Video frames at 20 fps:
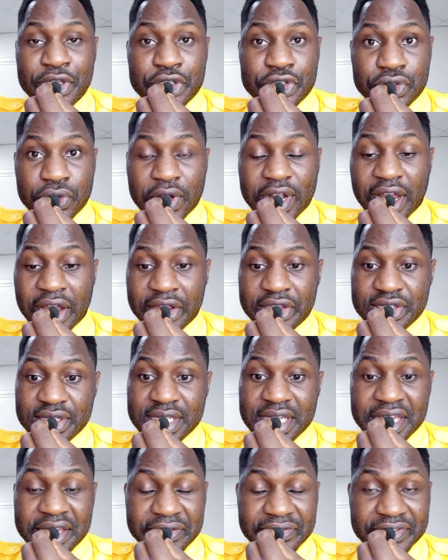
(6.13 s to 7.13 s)
So guys,
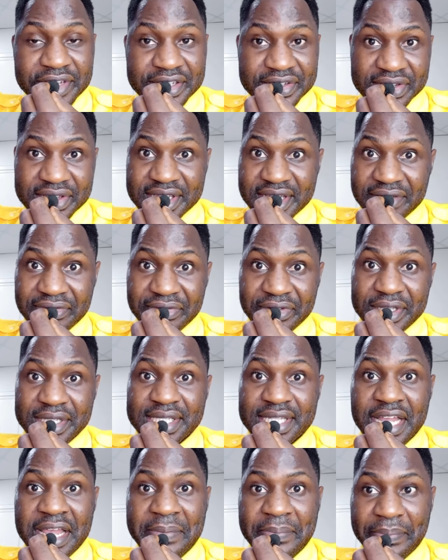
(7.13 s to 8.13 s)
if this is your
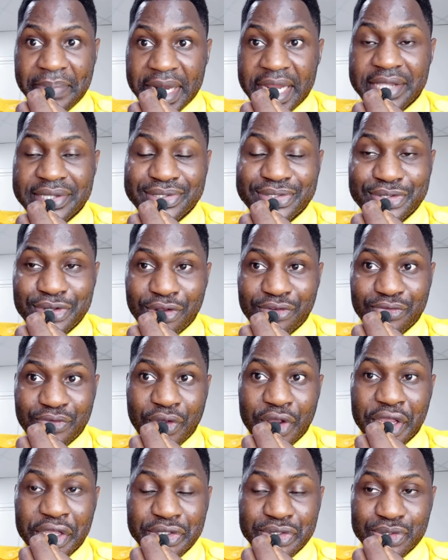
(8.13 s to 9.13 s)
first time, please do not
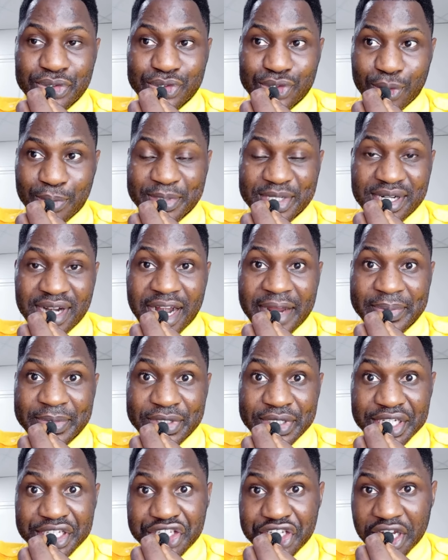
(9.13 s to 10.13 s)
forget to subscribe
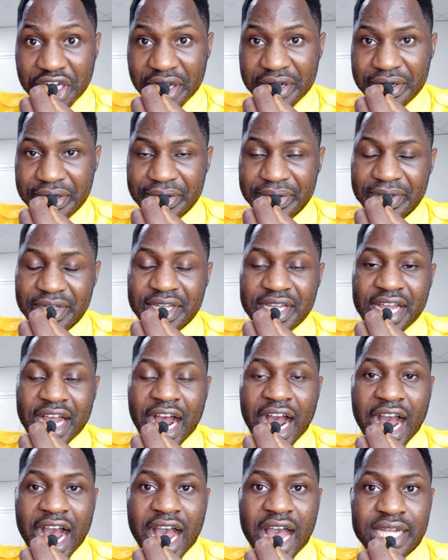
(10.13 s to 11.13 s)
to the channel
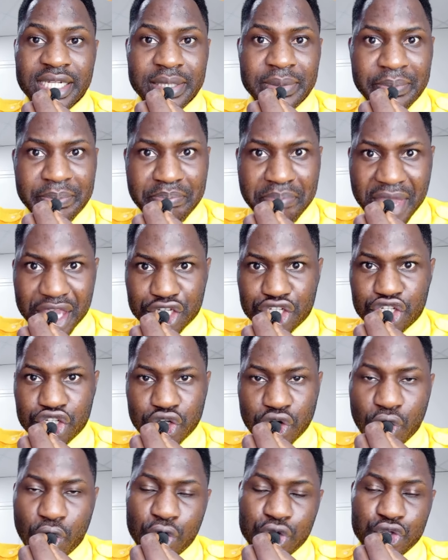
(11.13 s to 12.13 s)
and make
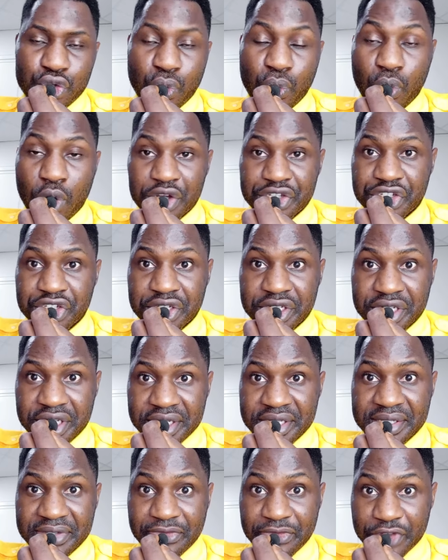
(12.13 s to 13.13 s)
sure you watch
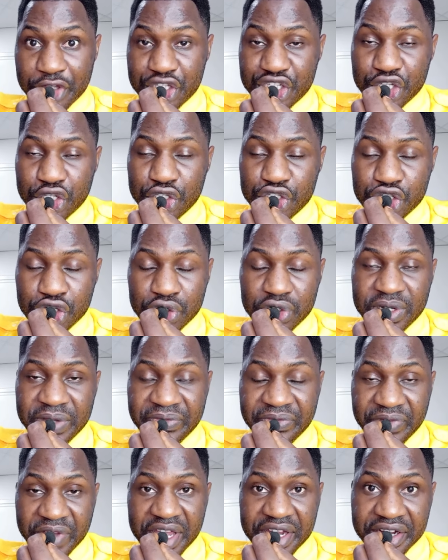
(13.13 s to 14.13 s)
this video to the
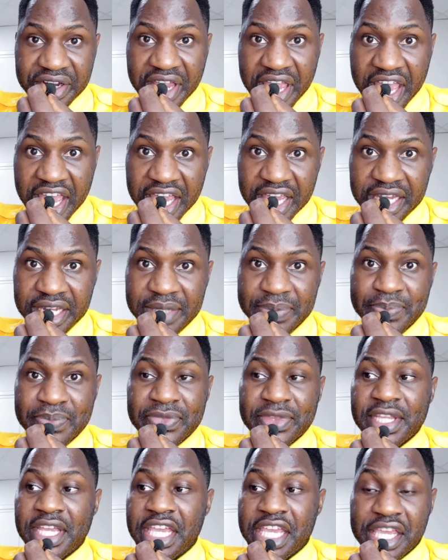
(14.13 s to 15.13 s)
very end
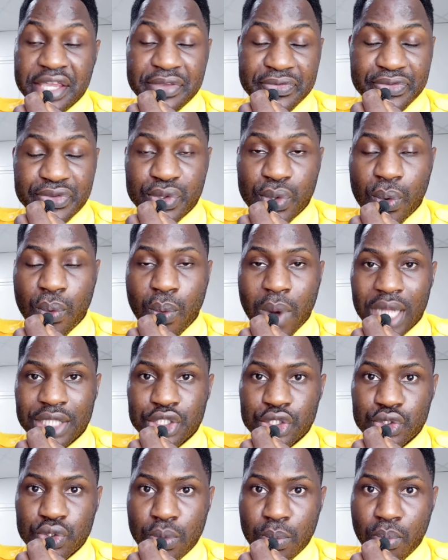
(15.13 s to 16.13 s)
if you
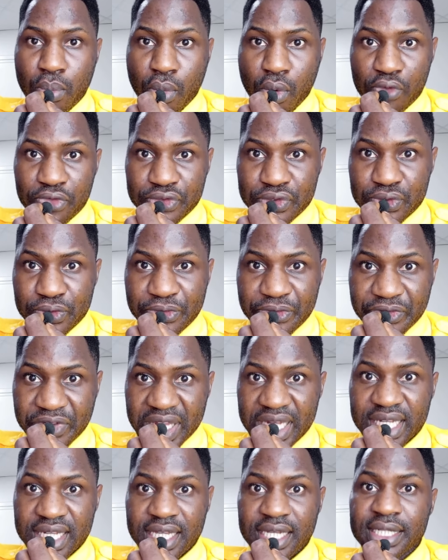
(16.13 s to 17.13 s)
want to move to
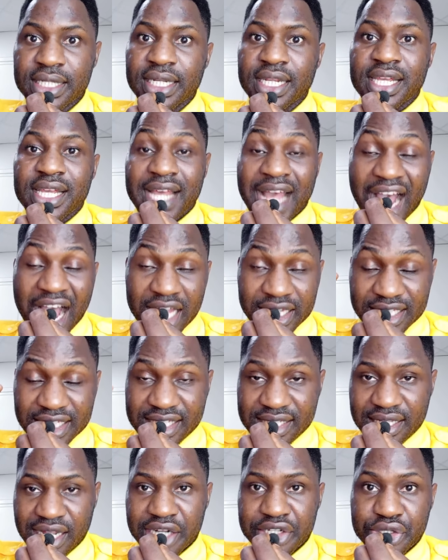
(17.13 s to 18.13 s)
Finland and
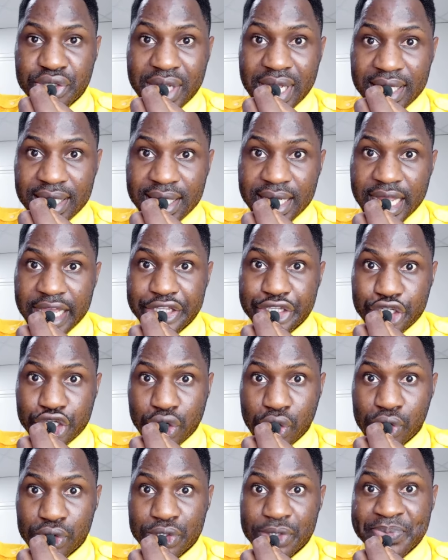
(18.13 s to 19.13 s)
start your
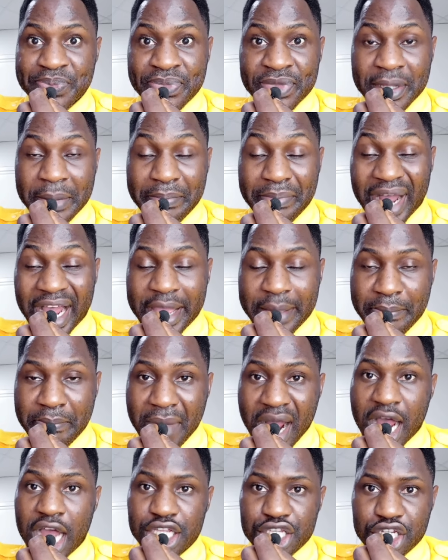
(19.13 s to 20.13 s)
lectures by
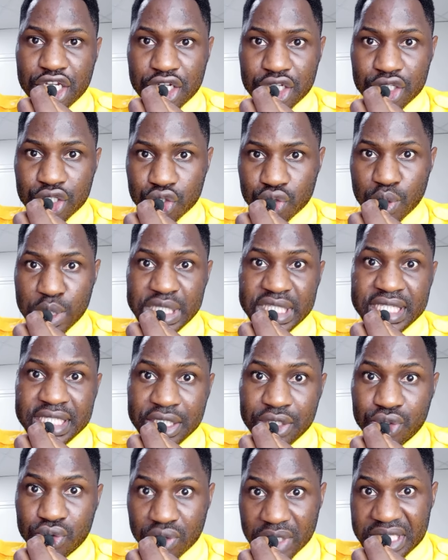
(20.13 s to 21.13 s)
March
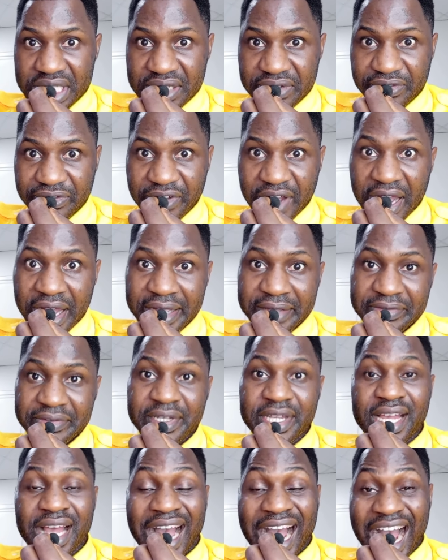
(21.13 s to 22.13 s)
2025,
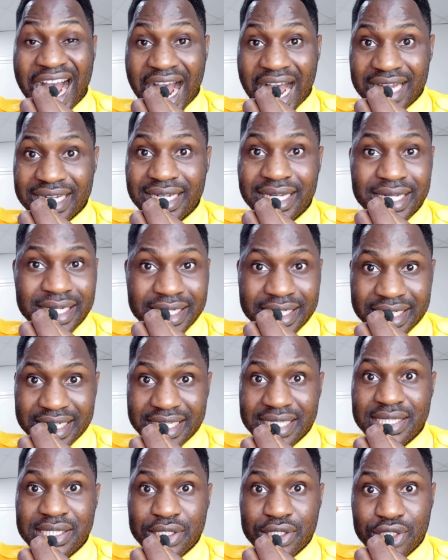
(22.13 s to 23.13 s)
and
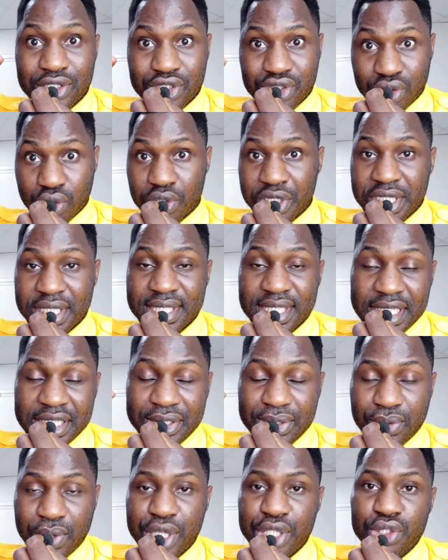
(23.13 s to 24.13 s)
these studies
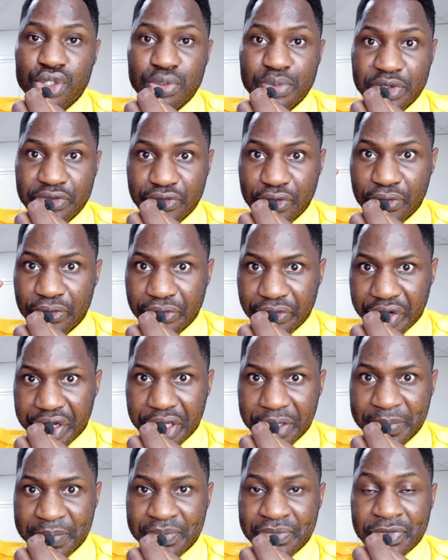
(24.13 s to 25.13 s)
is going to be for
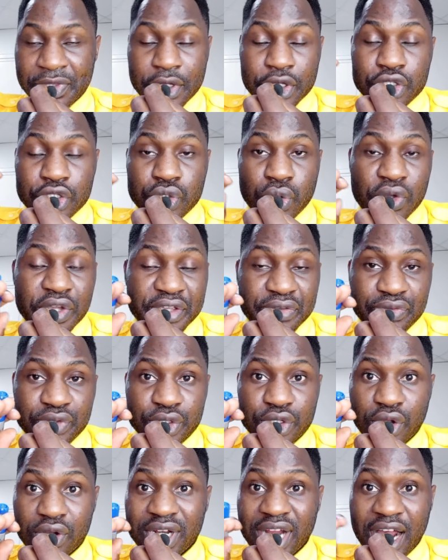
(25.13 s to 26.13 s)
free. So if you
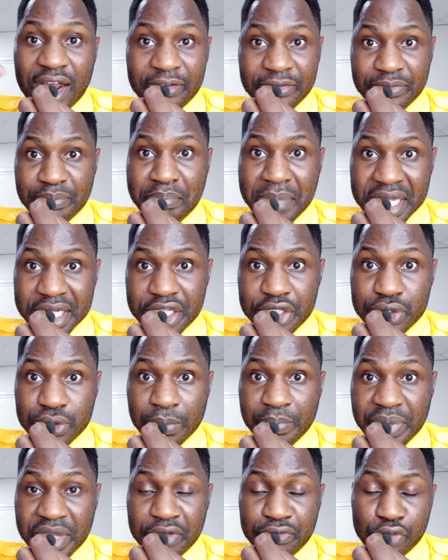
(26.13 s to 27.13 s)
don't have money to
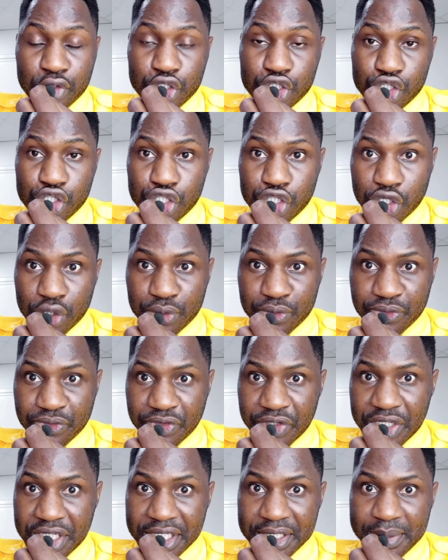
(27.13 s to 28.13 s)
pay for tuition
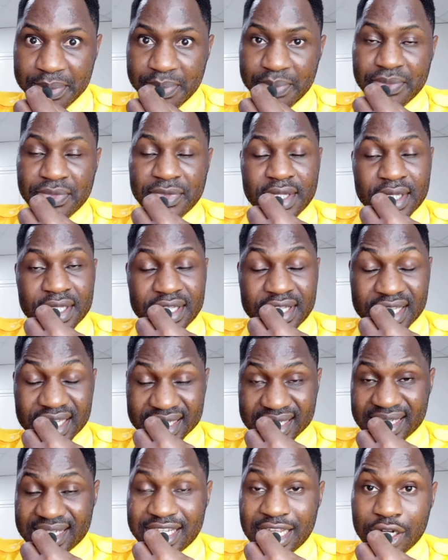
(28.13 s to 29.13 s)
fee,
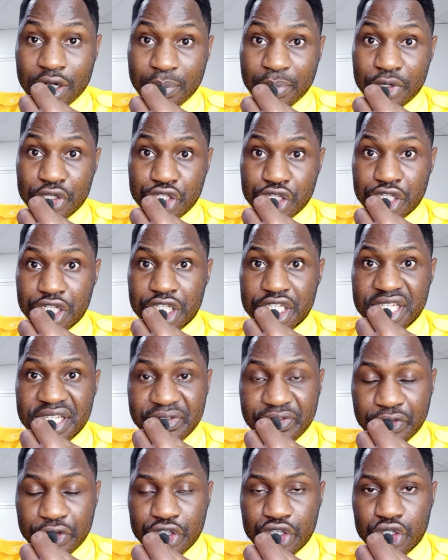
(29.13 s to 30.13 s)
this is an
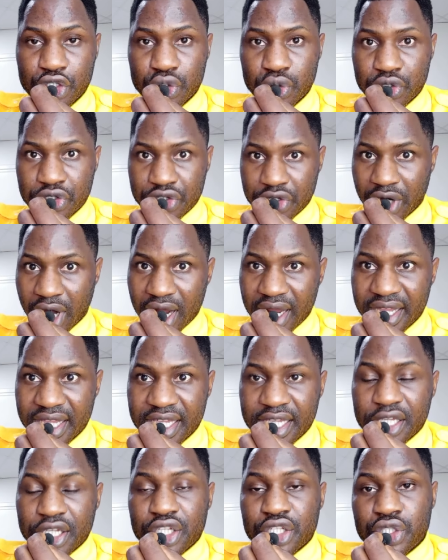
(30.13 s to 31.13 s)
opportunity for you to try.
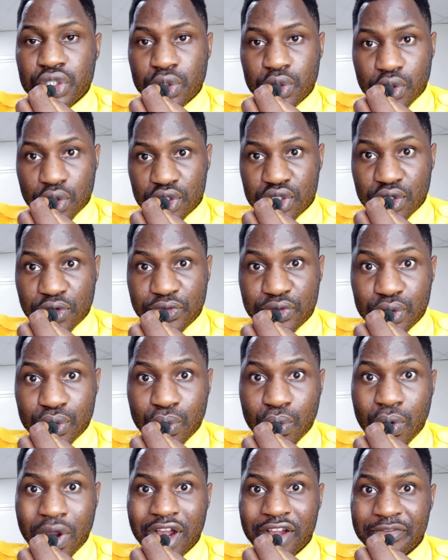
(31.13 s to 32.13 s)
To those of you
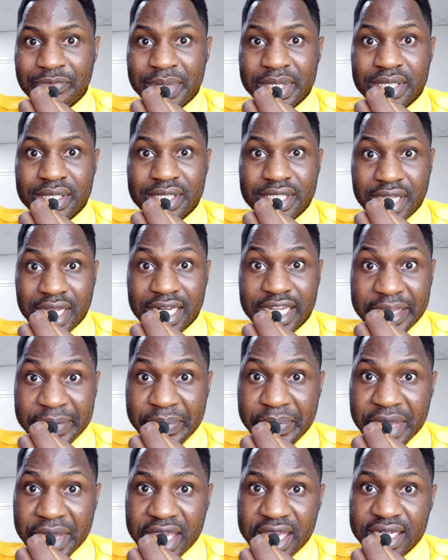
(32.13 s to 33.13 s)
who have been
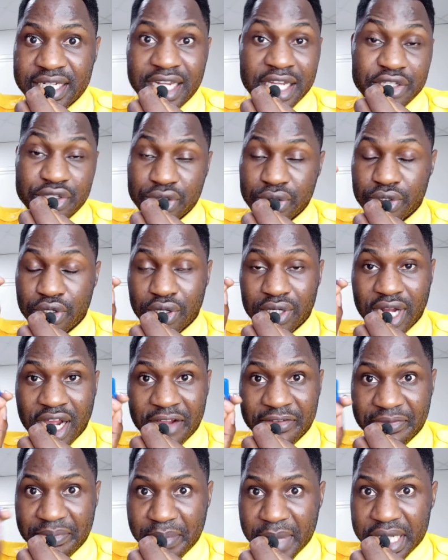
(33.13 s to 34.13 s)
telling me that you don't
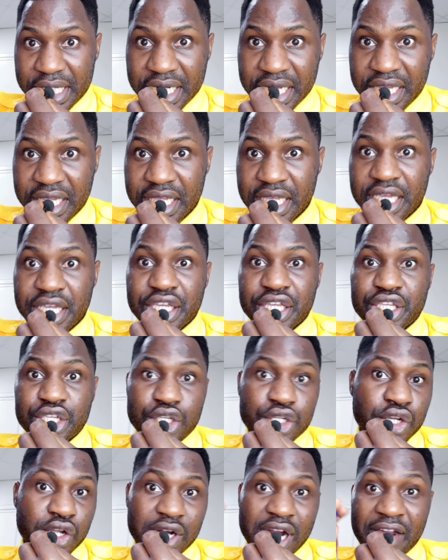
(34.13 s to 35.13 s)
have money,
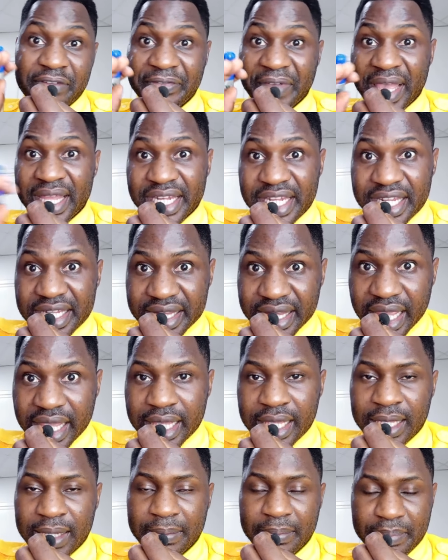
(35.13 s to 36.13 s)
you don't have
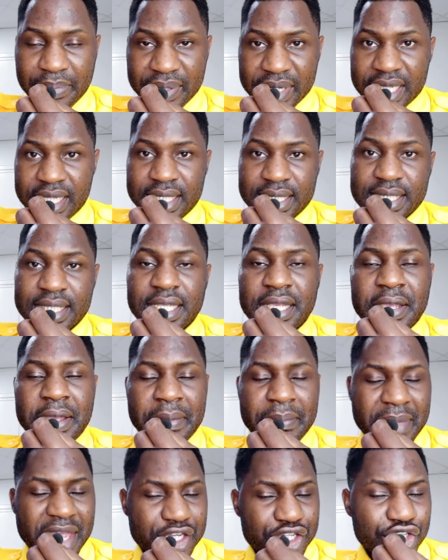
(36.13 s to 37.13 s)
anything, please
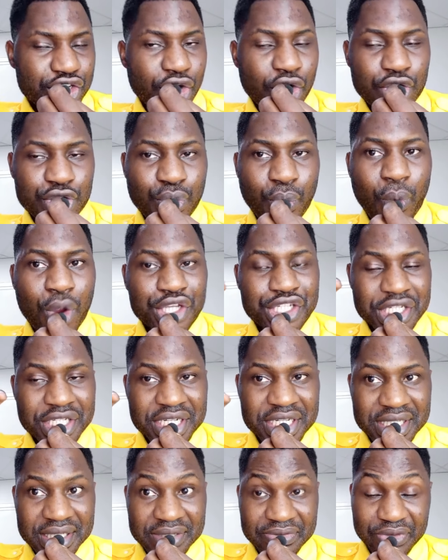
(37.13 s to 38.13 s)
make sure you watch
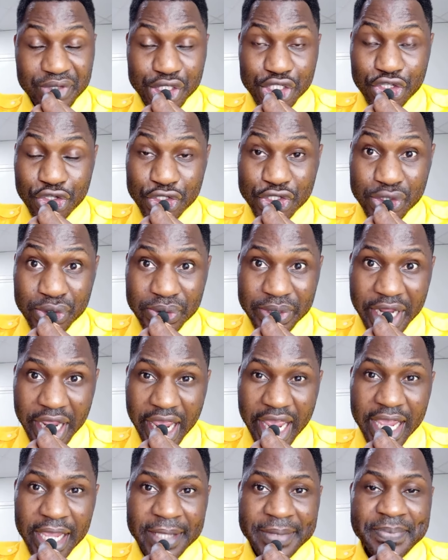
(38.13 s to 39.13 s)
this video to the
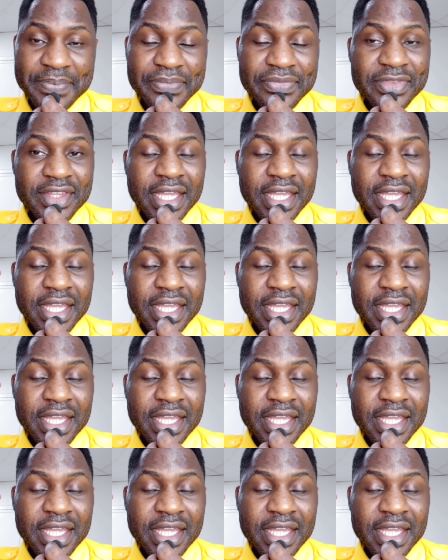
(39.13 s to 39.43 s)
end.